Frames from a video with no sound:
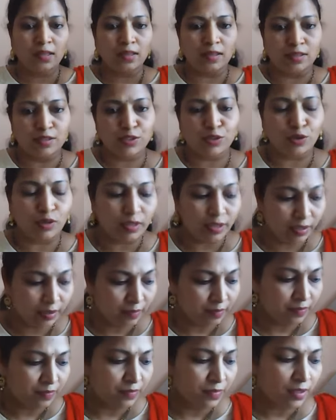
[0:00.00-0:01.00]
Yeah,
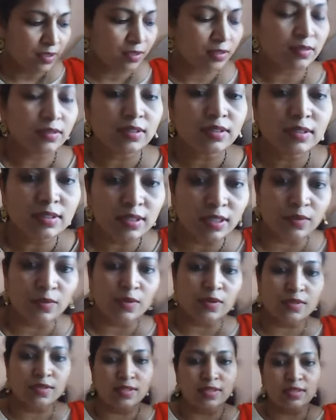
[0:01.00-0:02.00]
sorry, there
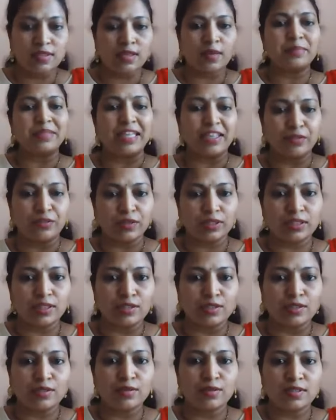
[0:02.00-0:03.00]
was some network
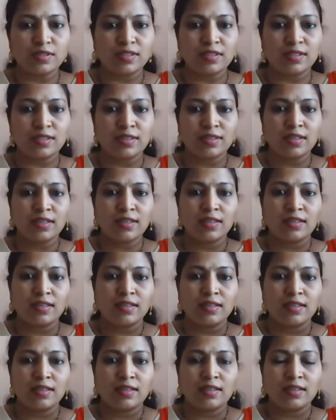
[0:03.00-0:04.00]
issues
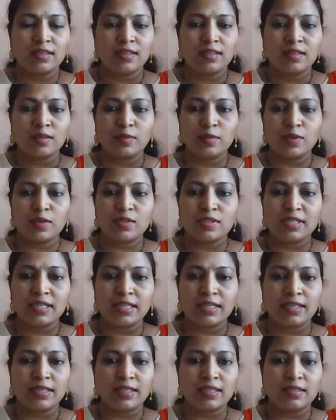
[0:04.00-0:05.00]
because
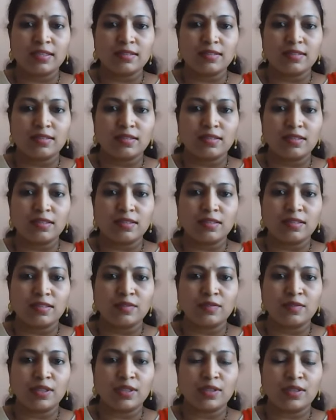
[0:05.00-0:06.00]
I think we
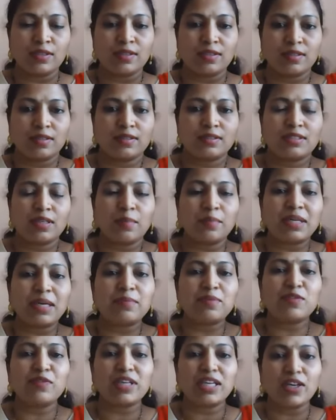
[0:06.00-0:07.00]
are
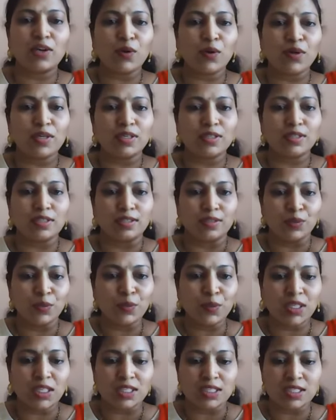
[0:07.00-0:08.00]
sometimes we cannot
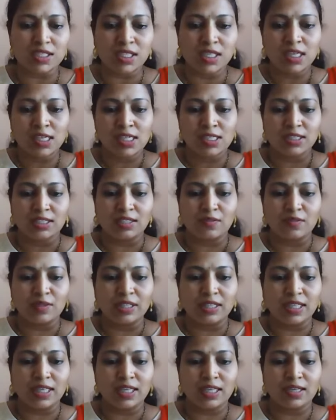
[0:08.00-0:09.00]
notice that
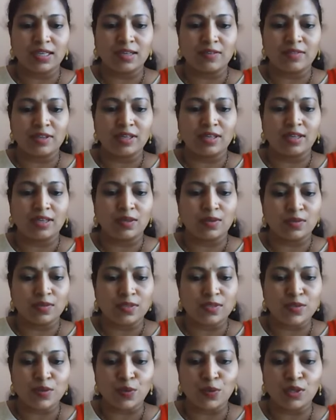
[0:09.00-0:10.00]
whether we are
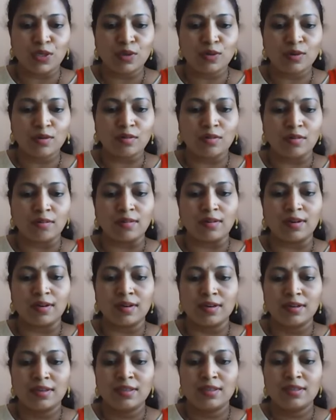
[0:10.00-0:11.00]
on studio or
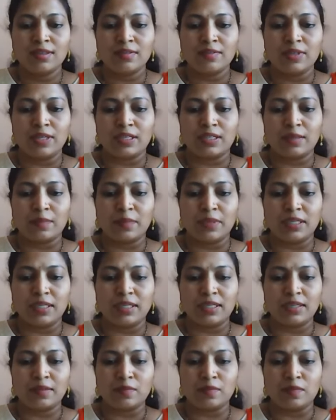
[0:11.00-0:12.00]
we are
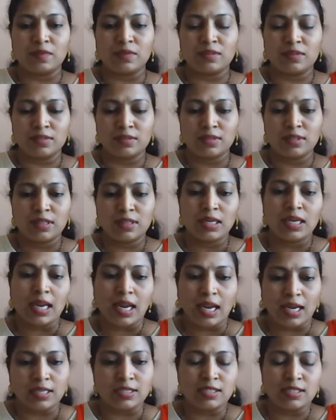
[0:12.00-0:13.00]
completely
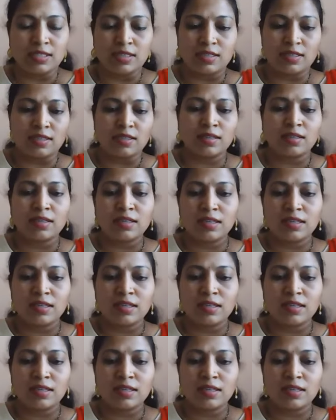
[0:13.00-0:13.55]
exit